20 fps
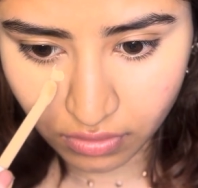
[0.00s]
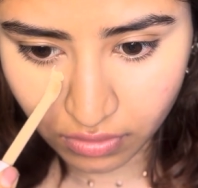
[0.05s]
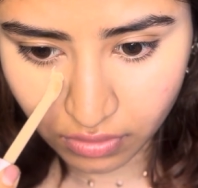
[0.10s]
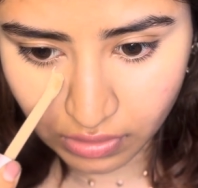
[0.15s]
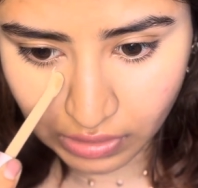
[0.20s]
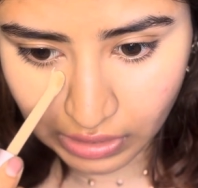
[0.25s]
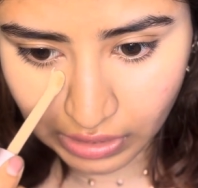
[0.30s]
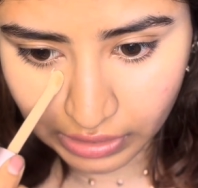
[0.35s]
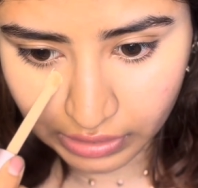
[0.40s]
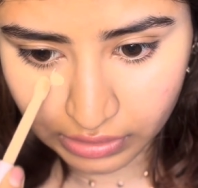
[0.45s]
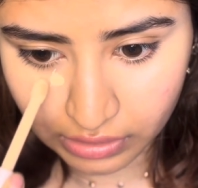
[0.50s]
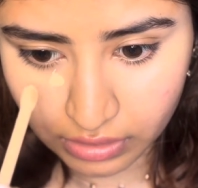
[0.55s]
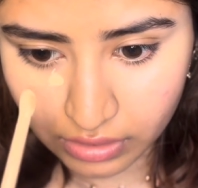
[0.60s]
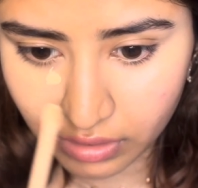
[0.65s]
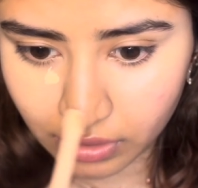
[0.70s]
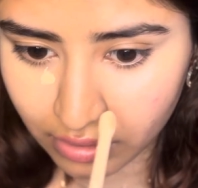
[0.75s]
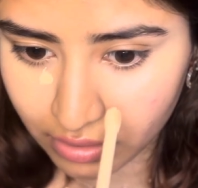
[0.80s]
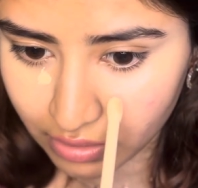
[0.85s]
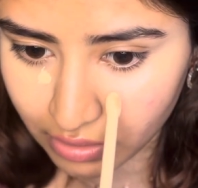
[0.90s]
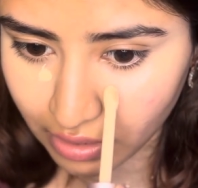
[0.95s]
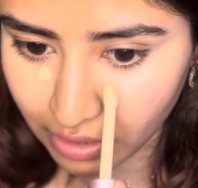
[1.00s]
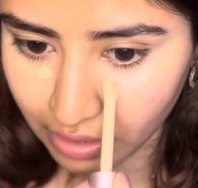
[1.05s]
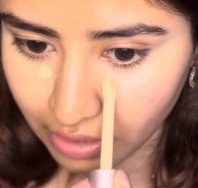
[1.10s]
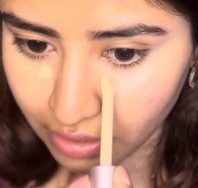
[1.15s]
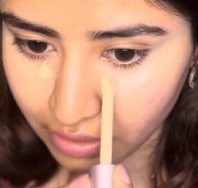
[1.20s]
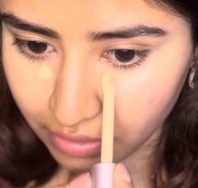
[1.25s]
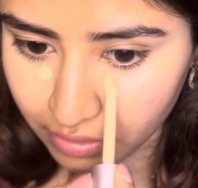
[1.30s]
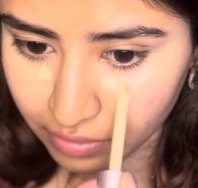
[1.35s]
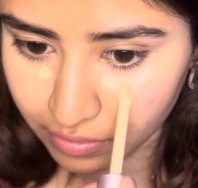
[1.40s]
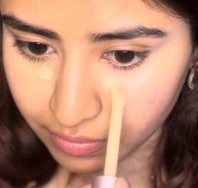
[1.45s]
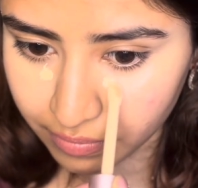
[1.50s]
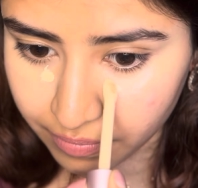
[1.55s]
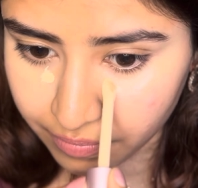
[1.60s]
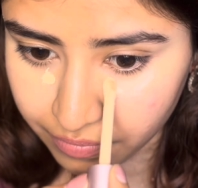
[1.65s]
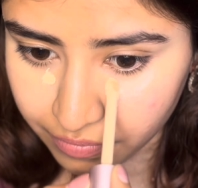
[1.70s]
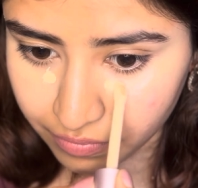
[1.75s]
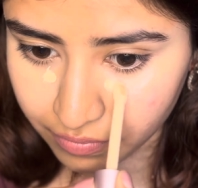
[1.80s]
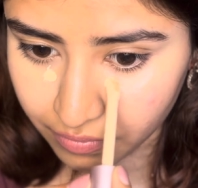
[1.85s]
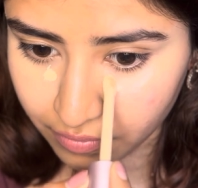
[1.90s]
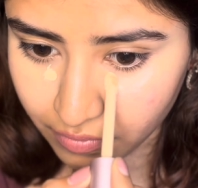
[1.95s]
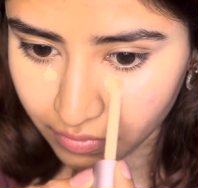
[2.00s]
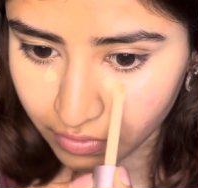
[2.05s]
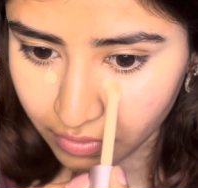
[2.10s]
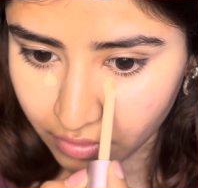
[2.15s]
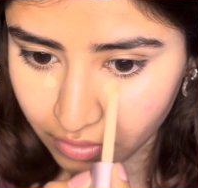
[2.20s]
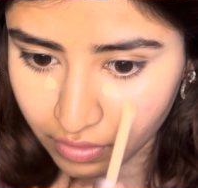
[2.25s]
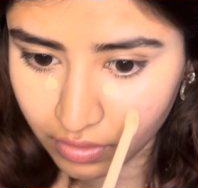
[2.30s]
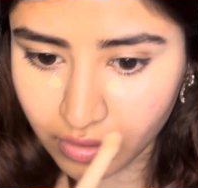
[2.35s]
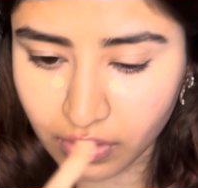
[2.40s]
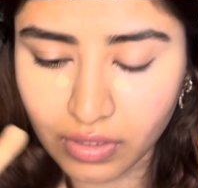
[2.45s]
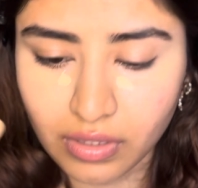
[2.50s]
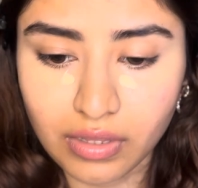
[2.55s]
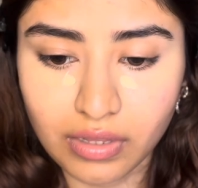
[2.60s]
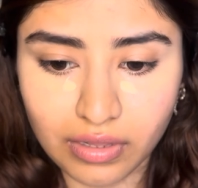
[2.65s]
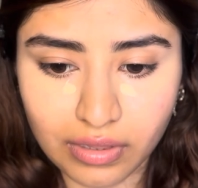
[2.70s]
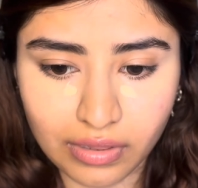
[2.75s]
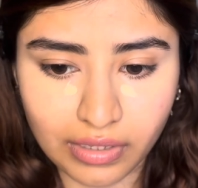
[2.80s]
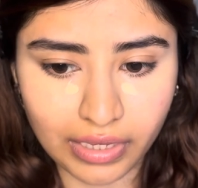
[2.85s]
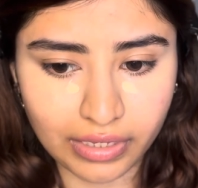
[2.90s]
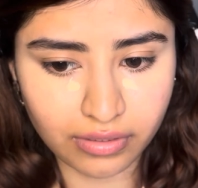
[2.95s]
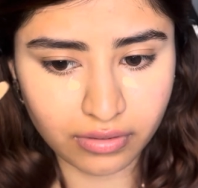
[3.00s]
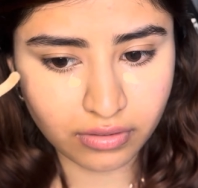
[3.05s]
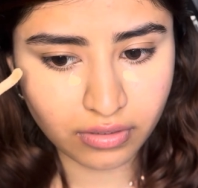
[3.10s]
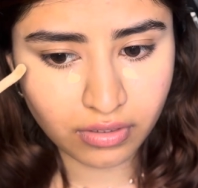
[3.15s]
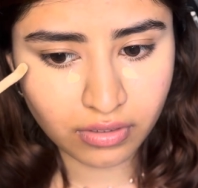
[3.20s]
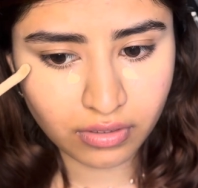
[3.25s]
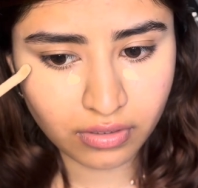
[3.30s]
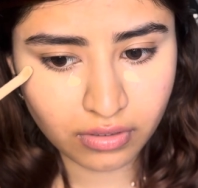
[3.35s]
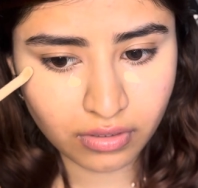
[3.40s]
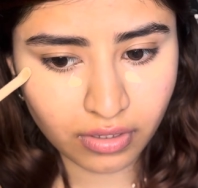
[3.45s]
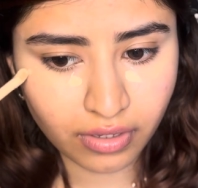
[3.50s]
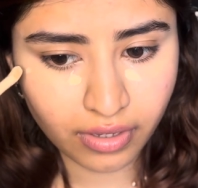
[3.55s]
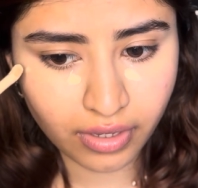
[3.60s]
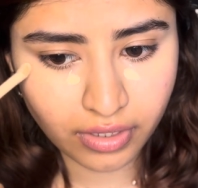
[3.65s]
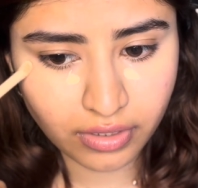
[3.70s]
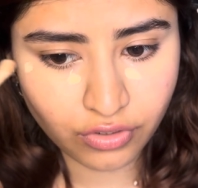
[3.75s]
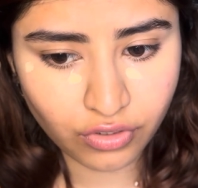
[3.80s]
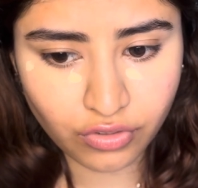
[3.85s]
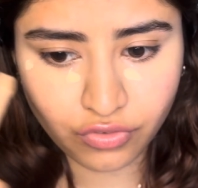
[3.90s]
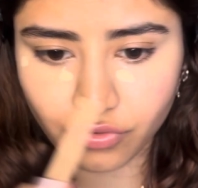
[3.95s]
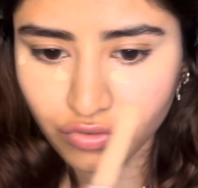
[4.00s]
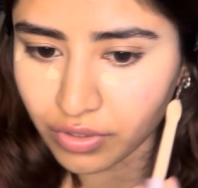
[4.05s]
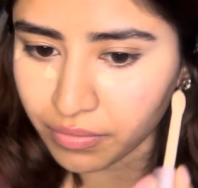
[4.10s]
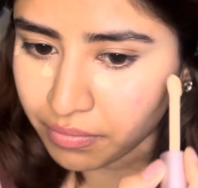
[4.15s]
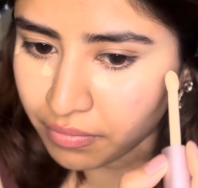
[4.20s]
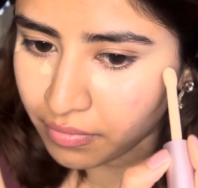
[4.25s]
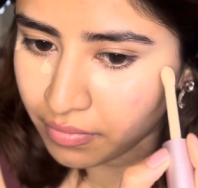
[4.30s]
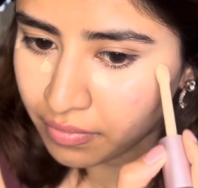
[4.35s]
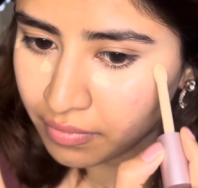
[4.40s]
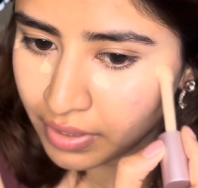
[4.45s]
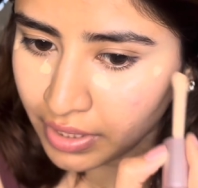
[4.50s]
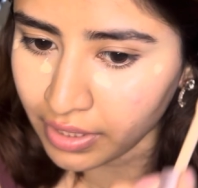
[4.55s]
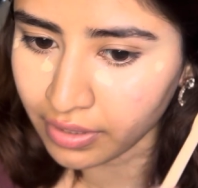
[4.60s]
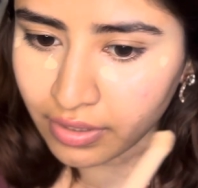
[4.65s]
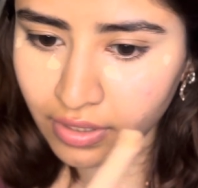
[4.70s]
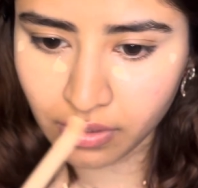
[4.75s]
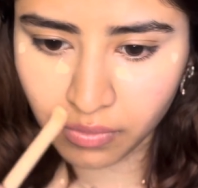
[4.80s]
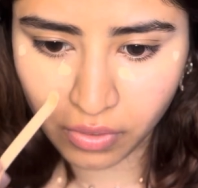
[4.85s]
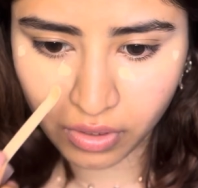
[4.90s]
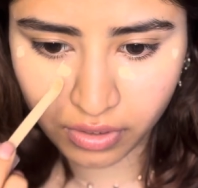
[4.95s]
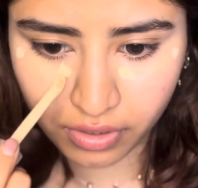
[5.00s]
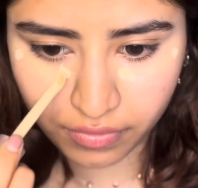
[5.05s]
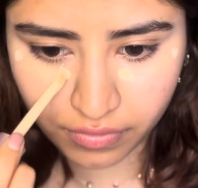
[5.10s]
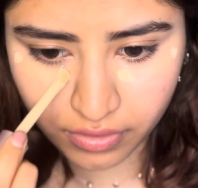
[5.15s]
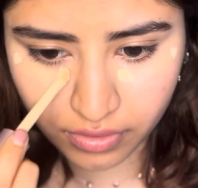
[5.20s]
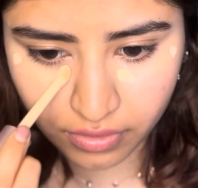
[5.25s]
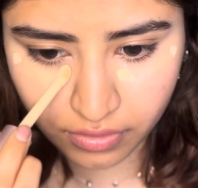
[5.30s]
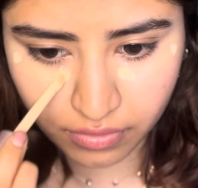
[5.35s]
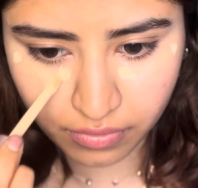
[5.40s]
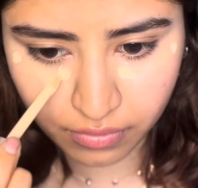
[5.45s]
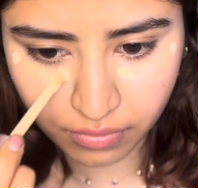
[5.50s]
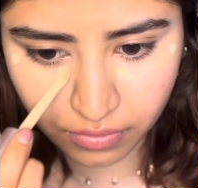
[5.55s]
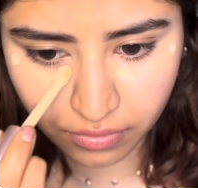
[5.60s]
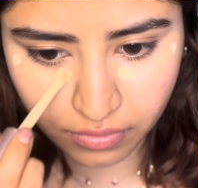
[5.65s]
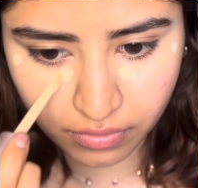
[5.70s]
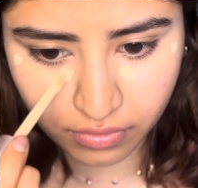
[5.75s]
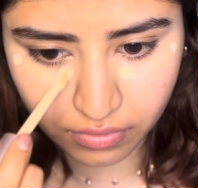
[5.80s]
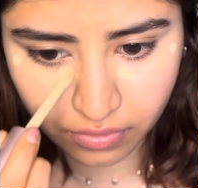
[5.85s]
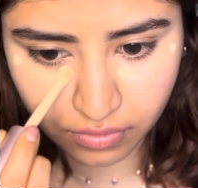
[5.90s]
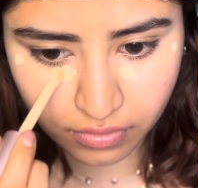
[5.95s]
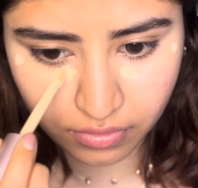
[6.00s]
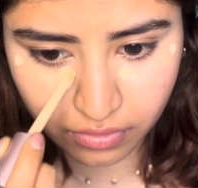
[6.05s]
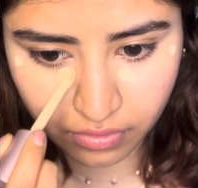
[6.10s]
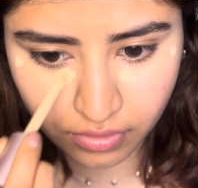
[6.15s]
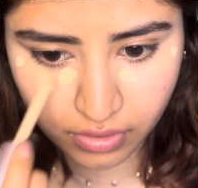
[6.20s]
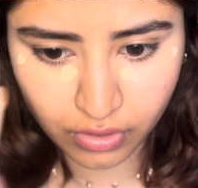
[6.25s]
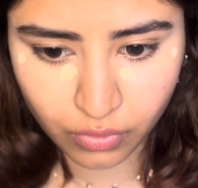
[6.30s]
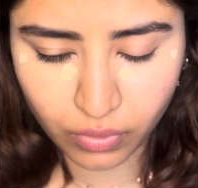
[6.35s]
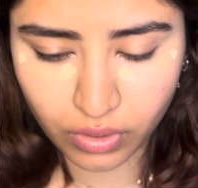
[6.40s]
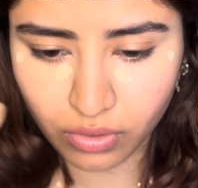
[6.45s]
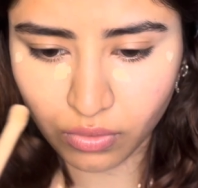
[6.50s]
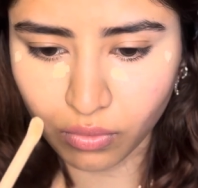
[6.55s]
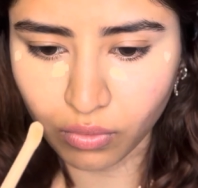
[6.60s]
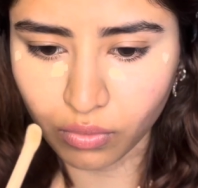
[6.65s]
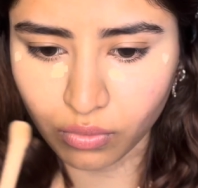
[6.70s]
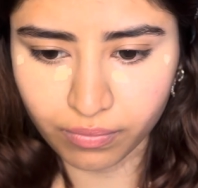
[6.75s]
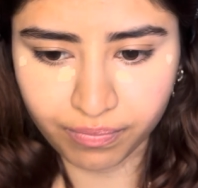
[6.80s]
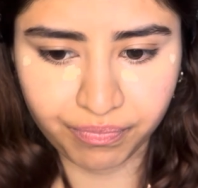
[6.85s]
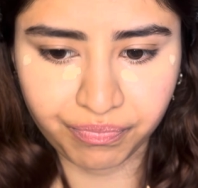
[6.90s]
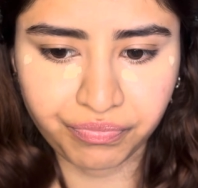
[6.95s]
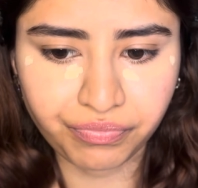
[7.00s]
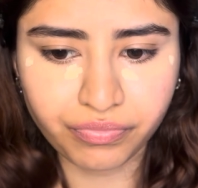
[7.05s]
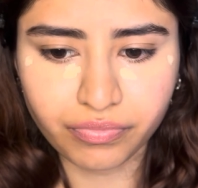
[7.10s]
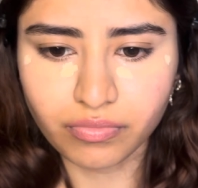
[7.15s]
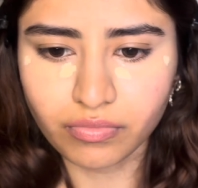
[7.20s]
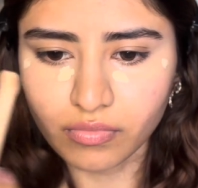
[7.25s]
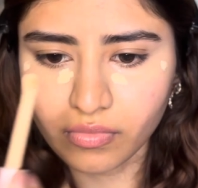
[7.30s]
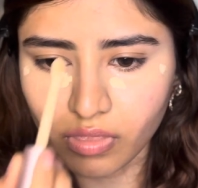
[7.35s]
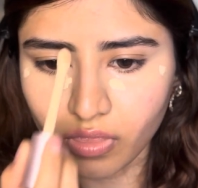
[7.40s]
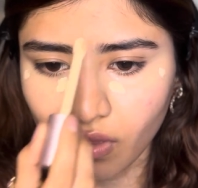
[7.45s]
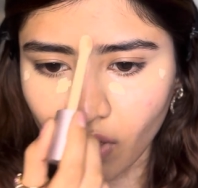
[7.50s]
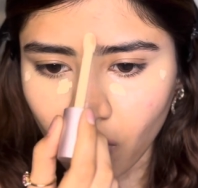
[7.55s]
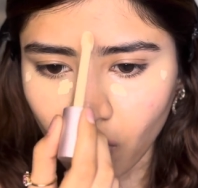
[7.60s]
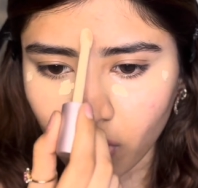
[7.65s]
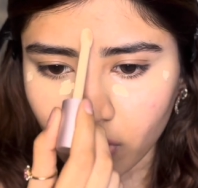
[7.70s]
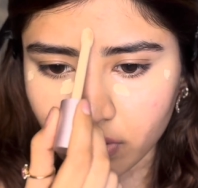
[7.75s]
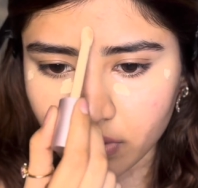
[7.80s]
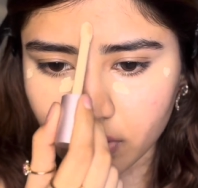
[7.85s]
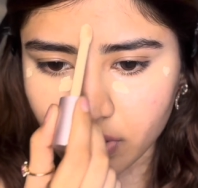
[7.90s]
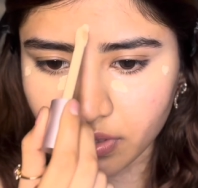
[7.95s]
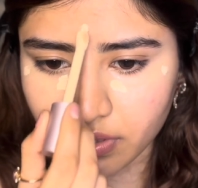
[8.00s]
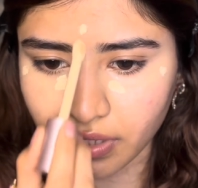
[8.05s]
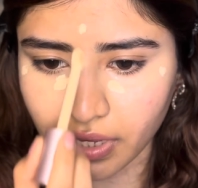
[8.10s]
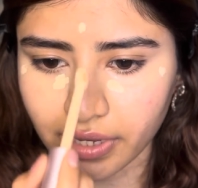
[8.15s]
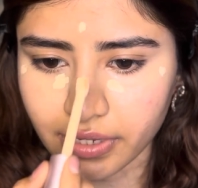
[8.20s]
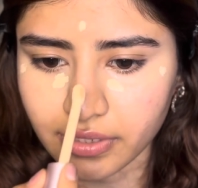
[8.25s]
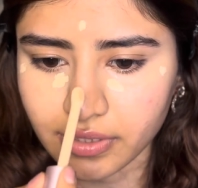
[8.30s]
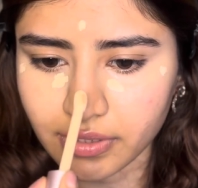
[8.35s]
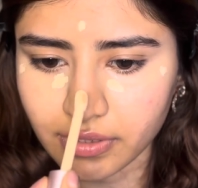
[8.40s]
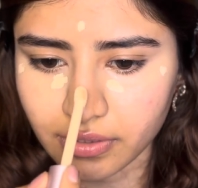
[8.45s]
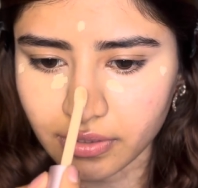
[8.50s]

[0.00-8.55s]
Like this and like this, and just remaining whatever it will go on the sides.